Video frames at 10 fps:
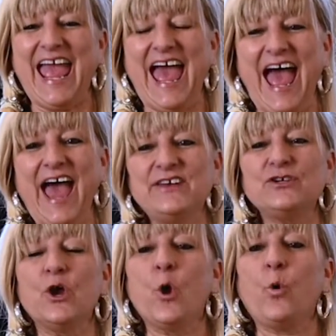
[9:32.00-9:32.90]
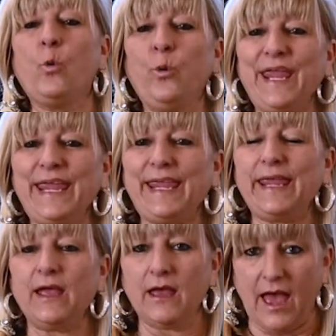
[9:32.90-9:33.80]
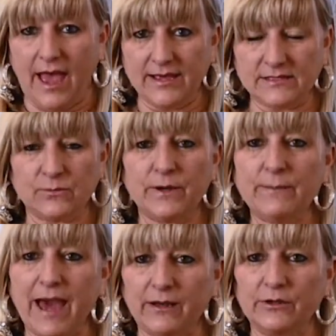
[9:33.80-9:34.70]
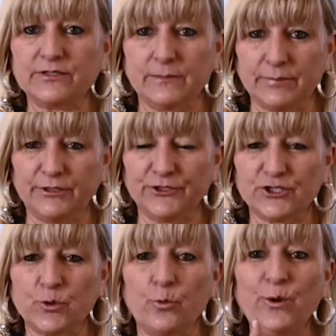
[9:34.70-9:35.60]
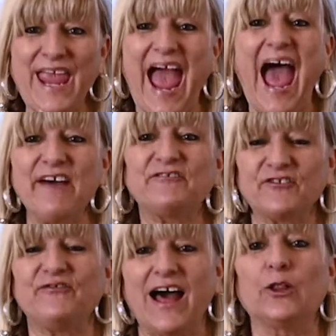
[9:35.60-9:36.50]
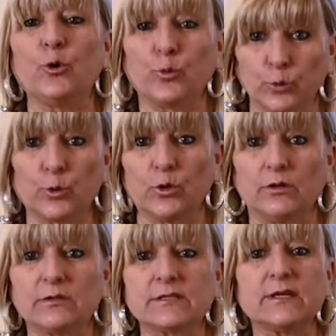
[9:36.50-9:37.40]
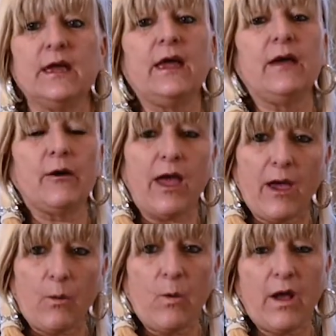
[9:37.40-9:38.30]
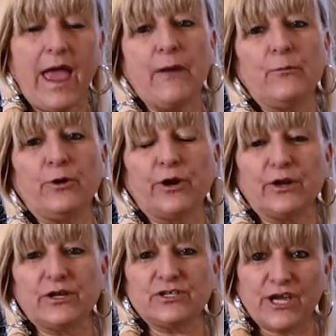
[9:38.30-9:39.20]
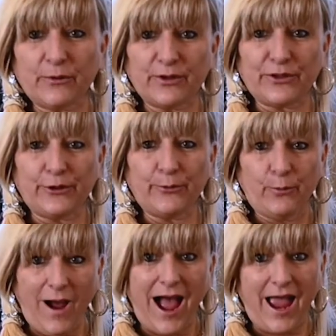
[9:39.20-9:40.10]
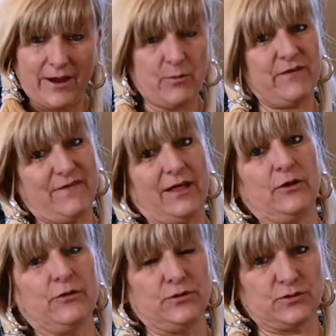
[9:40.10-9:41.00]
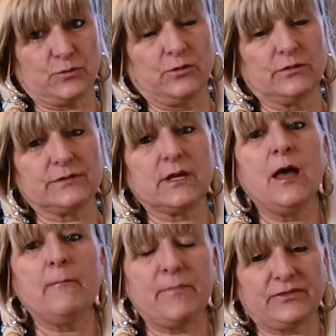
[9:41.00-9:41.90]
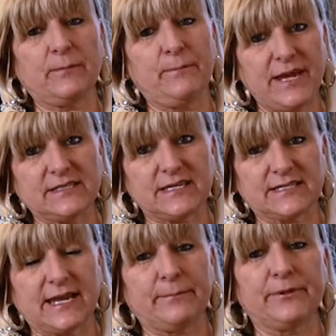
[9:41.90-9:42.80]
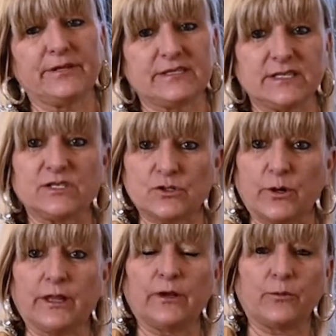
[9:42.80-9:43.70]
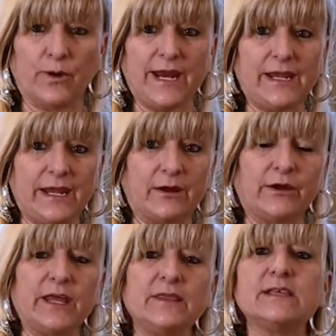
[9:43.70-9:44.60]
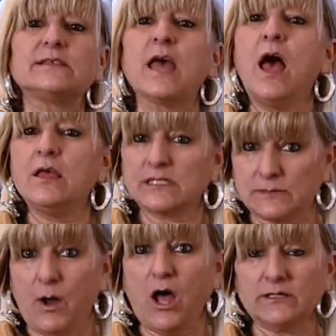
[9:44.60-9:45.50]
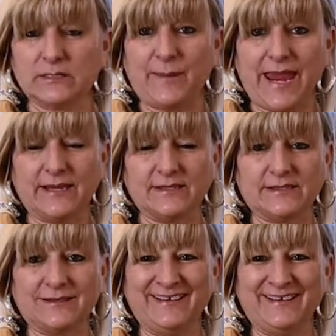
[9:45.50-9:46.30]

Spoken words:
And we, as remodelers and builders, we have to follow rules. And we're going to share with you why we follow those rules. But the biggest example is this toilet right here in this small space.